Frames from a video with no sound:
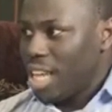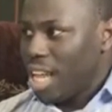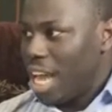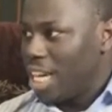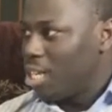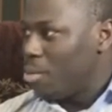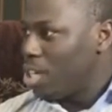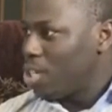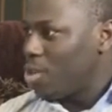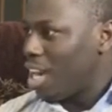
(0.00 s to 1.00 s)
And in the
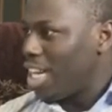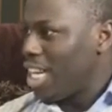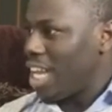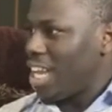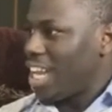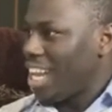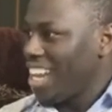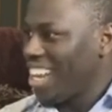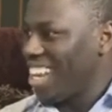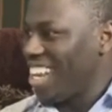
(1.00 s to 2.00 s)
morning, you are here.
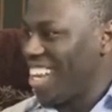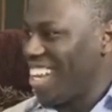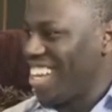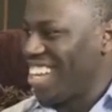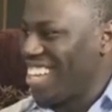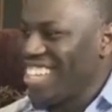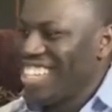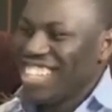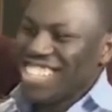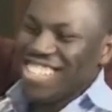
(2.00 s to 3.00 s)

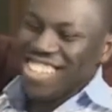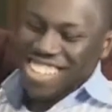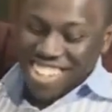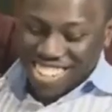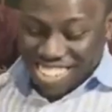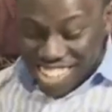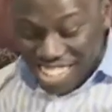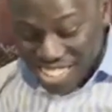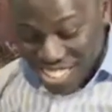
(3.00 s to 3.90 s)
So only God knows how you do